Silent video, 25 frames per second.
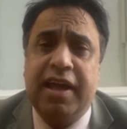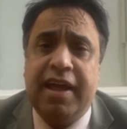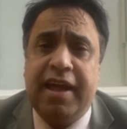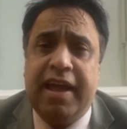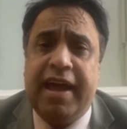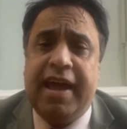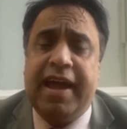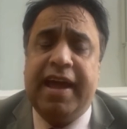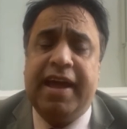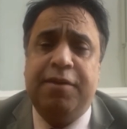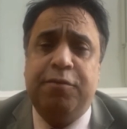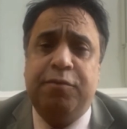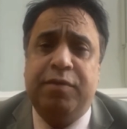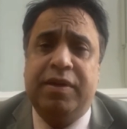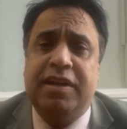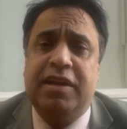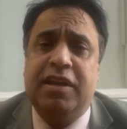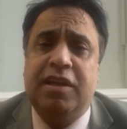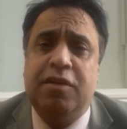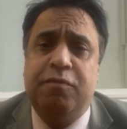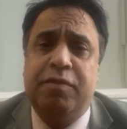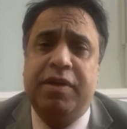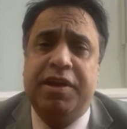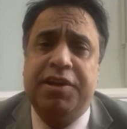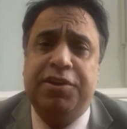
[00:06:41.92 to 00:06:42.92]
And when
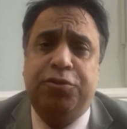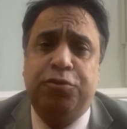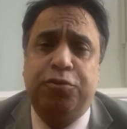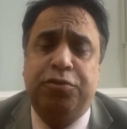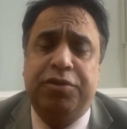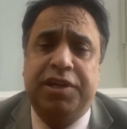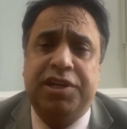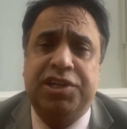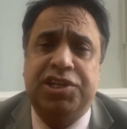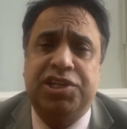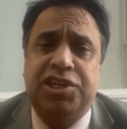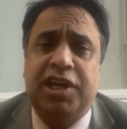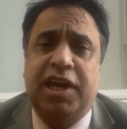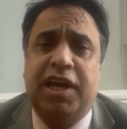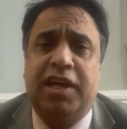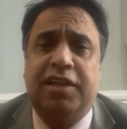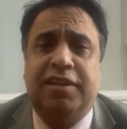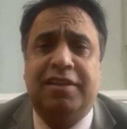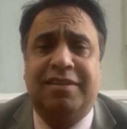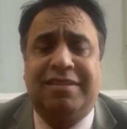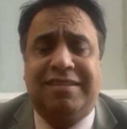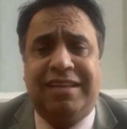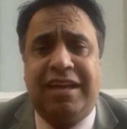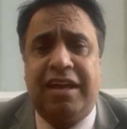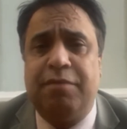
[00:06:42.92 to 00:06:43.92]
he went to Russia, the
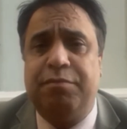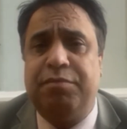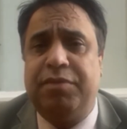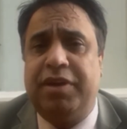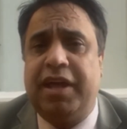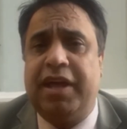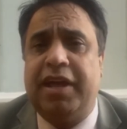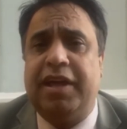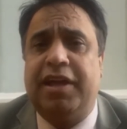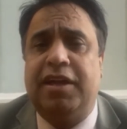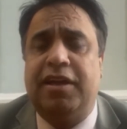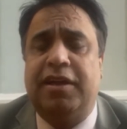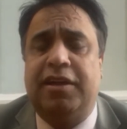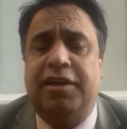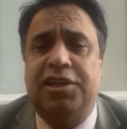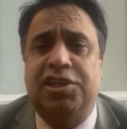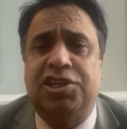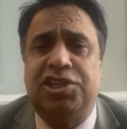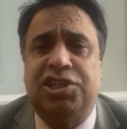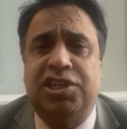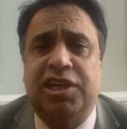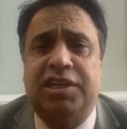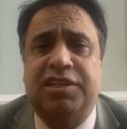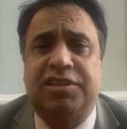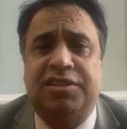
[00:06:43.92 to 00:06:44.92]
same day,
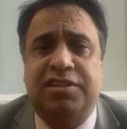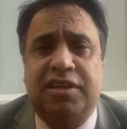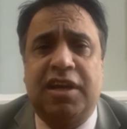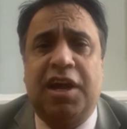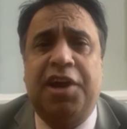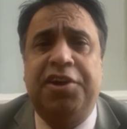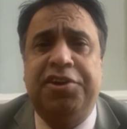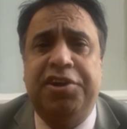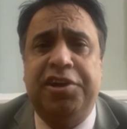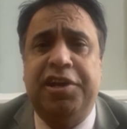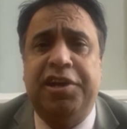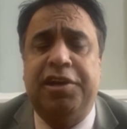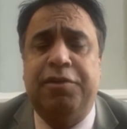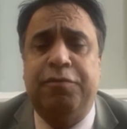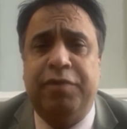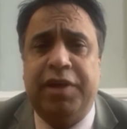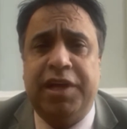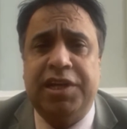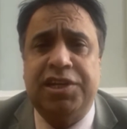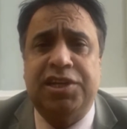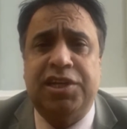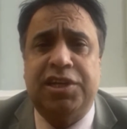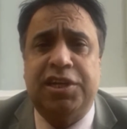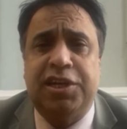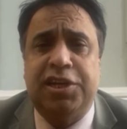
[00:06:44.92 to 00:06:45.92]
Russia started
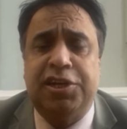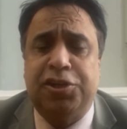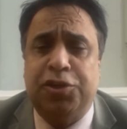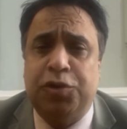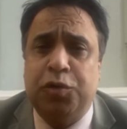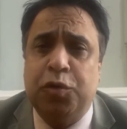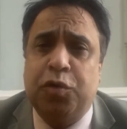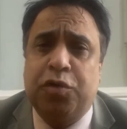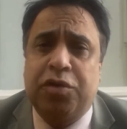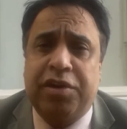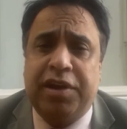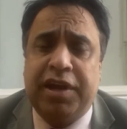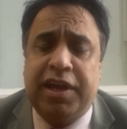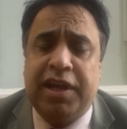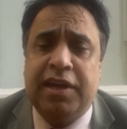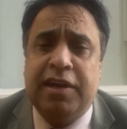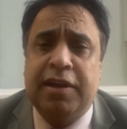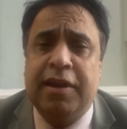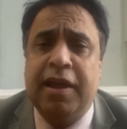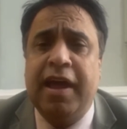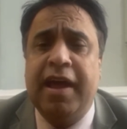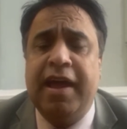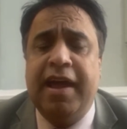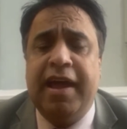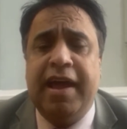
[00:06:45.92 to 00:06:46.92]
invasion in Ukraine.
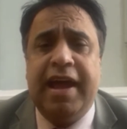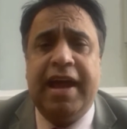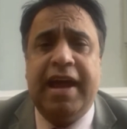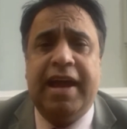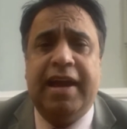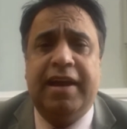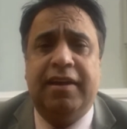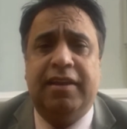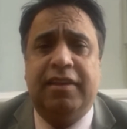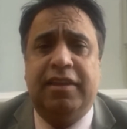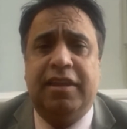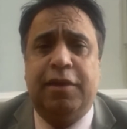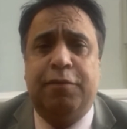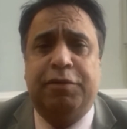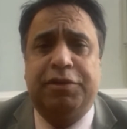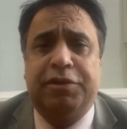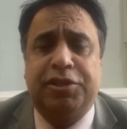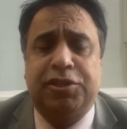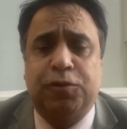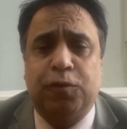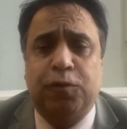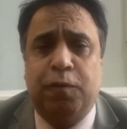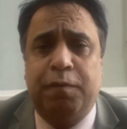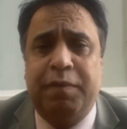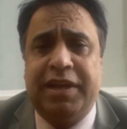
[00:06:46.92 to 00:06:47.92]
And there were
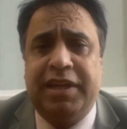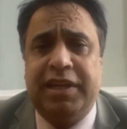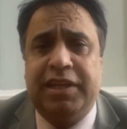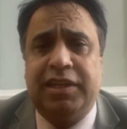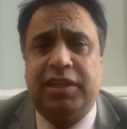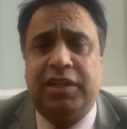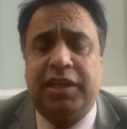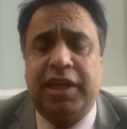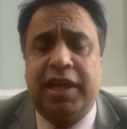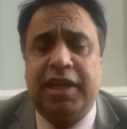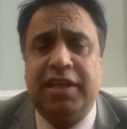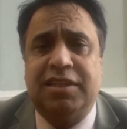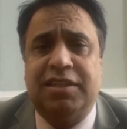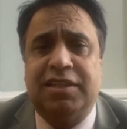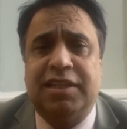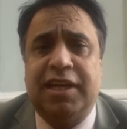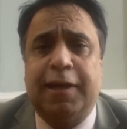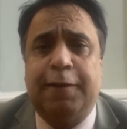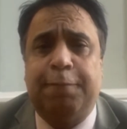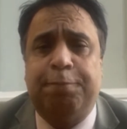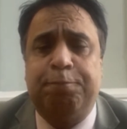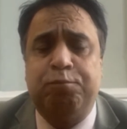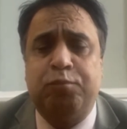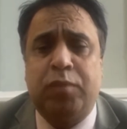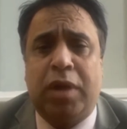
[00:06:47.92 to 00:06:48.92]
so many things
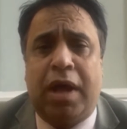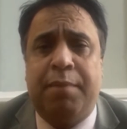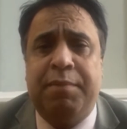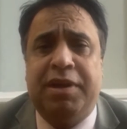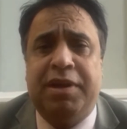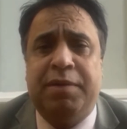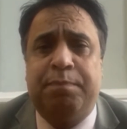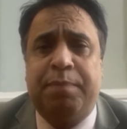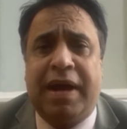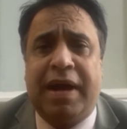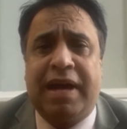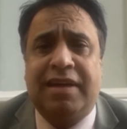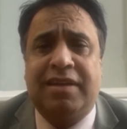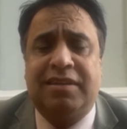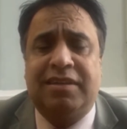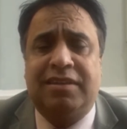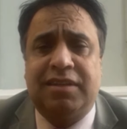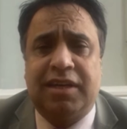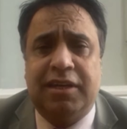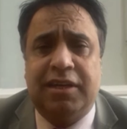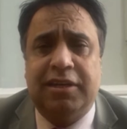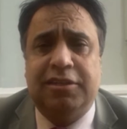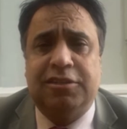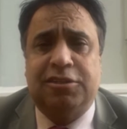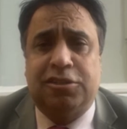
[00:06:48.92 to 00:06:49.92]
that,
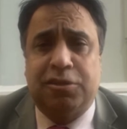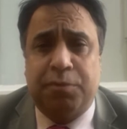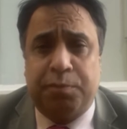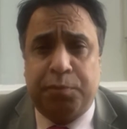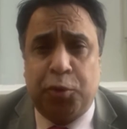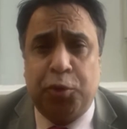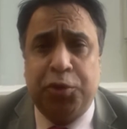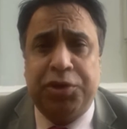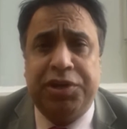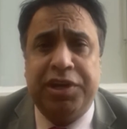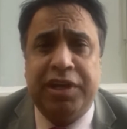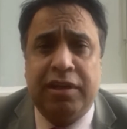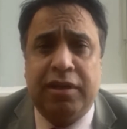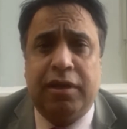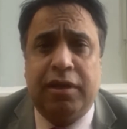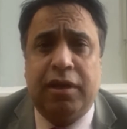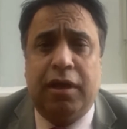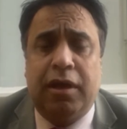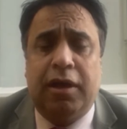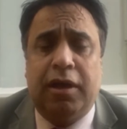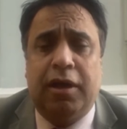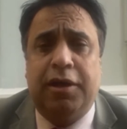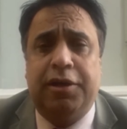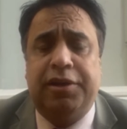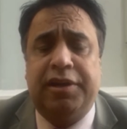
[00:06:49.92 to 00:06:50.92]
Pakistan is supporting
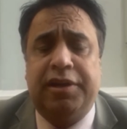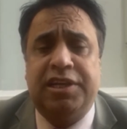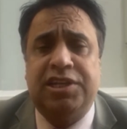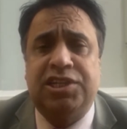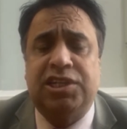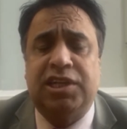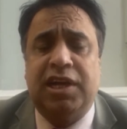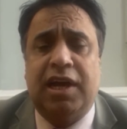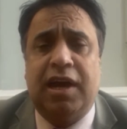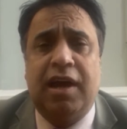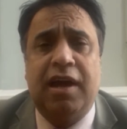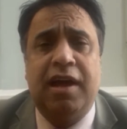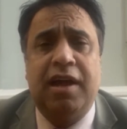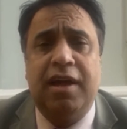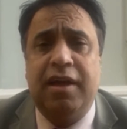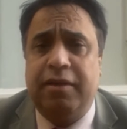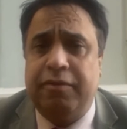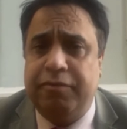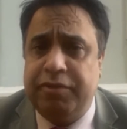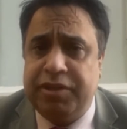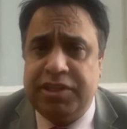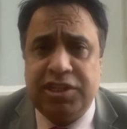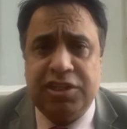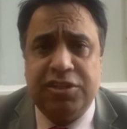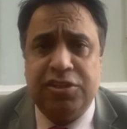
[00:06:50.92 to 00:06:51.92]
Russia,
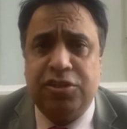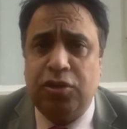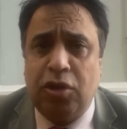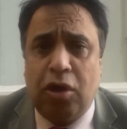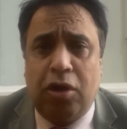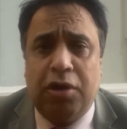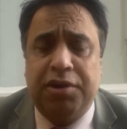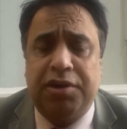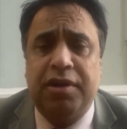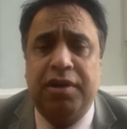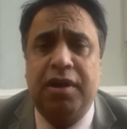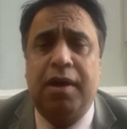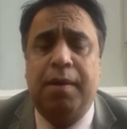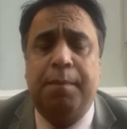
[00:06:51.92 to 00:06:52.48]
which is not.